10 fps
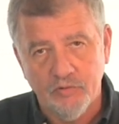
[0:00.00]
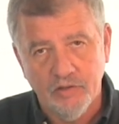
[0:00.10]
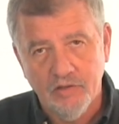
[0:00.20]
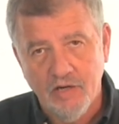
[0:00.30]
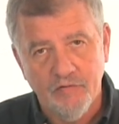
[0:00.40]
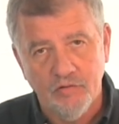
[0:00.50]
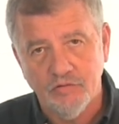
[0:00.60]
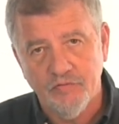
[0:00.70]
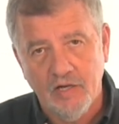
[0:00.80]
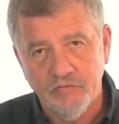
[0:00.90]
to cover
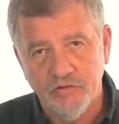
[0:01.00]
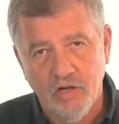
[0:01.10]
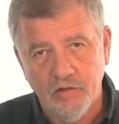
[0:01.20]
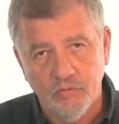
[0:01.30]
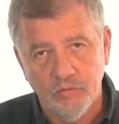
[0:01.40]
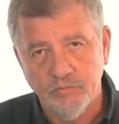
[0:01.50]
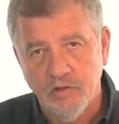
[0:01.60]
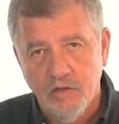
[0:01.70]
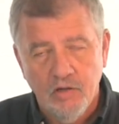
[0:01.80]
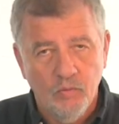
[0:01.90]
those 5-shot groups
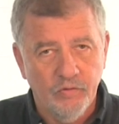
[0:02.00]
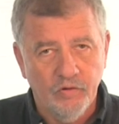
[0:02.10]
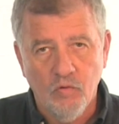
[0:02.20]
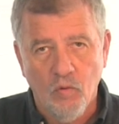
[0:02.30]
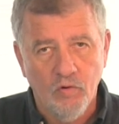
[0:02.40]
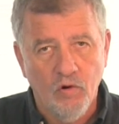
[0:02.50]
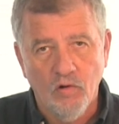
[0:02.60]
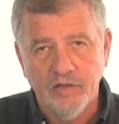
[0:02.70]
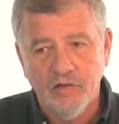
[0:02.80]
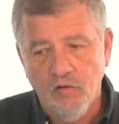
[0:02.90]
with a quarter
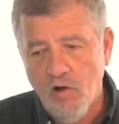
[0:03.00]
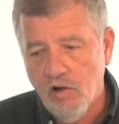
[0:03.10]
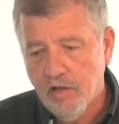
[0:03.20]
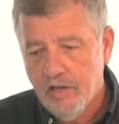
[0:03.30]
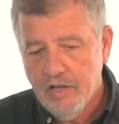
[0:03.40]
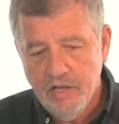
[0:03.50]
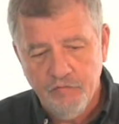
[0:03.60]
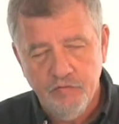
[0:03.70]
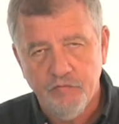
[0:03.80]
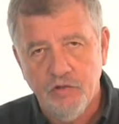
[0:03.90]
all day long at
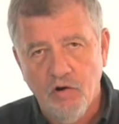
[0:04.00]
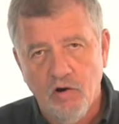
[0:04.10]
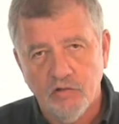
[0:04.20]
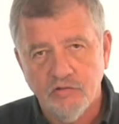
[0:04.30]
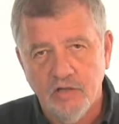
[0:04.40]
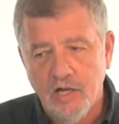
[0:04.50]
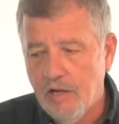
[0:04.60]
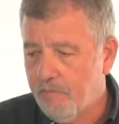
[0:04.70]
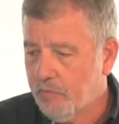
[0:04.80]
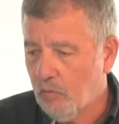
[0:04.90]
50 yards,
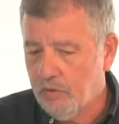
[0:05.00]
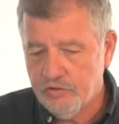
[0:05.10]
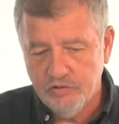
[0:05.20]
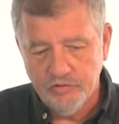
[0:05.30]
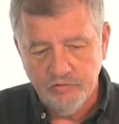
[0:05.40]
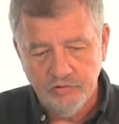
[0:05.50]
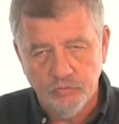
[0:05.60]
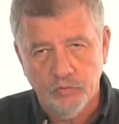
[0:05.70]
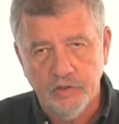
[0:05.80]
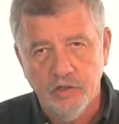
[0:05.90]
which
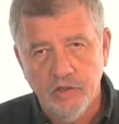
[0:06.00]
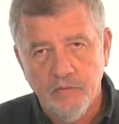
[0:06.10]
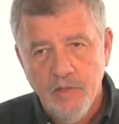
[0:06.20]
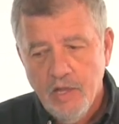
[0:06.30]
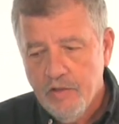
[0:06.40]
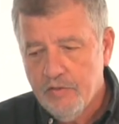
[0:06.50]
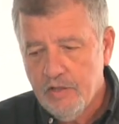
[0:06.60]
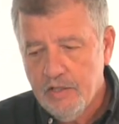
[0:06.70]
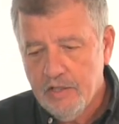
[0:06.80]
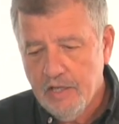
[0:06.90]
is really good.
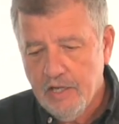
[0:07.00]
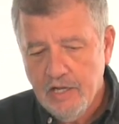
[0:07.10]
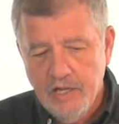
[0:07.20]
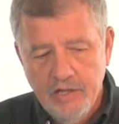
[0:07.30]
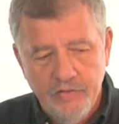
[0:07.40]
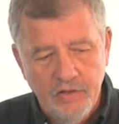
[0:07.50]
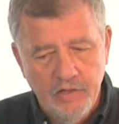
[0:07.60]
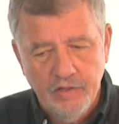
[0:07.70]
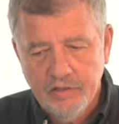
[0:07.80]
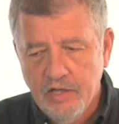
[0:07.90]

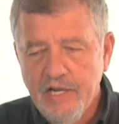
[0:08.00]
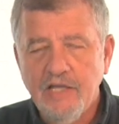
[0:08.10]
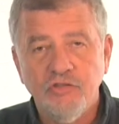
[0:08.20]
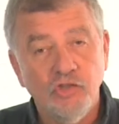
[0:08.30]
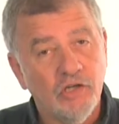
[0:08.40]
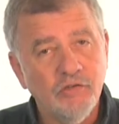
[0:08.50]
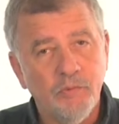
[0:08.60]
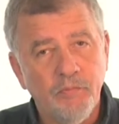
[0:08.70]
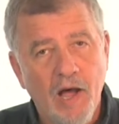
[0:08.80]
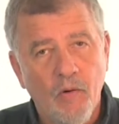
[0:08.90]
The gun has
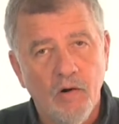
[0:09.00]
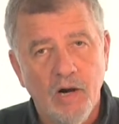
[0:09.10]
adjustable power.